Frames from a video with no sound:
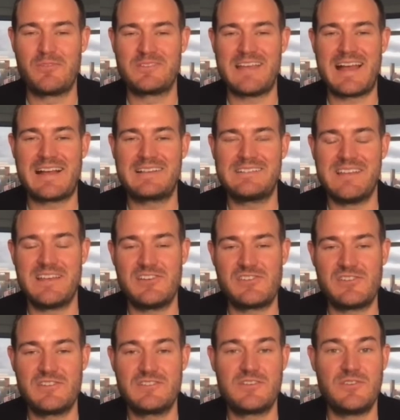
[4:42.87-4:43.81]

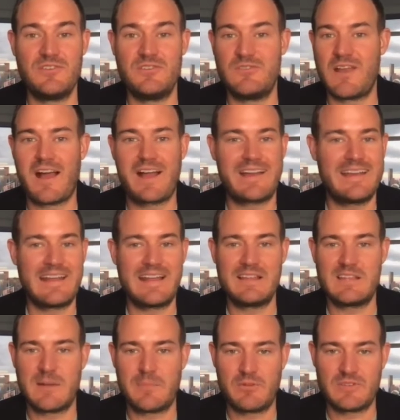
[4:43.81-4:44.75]
taxation. So you're not going to get
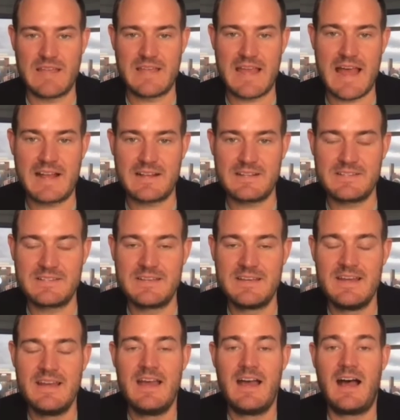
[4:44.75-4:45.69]
double taxed.
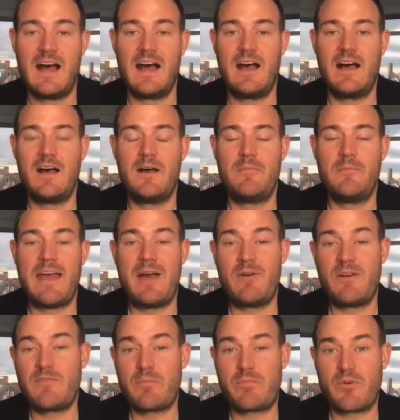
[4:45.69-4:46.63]

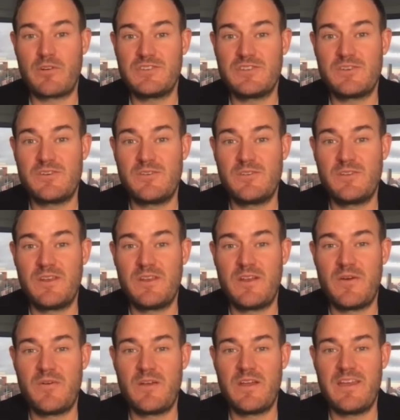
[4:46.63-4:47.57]
However, Portugal,
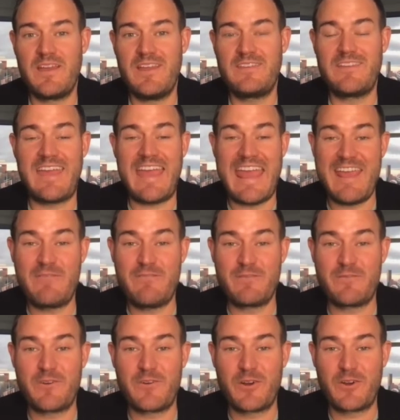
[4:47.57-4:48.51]
is a haven for